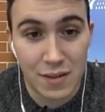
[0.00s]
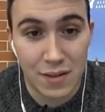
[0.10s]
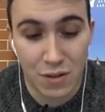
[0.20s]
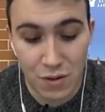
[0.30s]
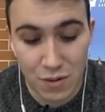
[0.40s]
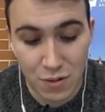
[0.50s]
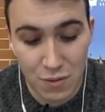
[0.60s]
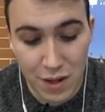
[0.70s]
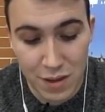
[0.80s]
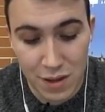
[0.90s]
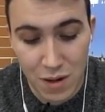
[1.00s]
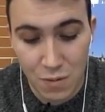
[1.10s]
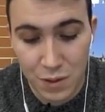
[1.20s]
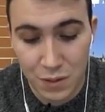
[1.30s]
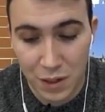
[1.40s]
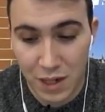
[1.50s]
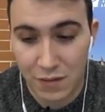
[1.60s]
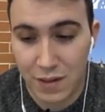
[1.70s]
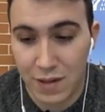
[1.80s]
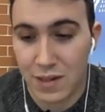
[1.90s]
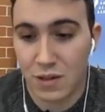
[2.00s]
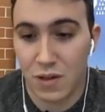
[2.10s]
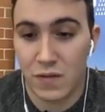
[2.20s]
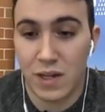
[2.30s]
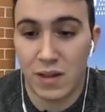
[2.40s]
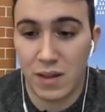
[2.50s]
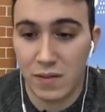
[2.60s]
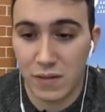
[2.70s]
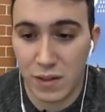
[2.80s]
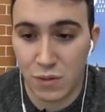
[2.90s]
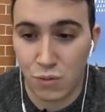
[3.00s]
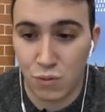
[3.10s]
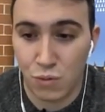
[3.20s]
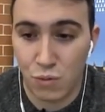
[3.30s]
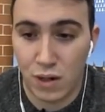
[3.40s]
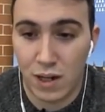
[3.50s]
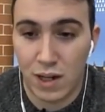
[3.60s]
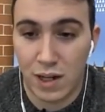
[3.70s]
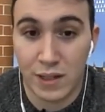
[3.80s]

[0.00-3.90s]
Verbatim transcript: So right now, what we have as objective is to do a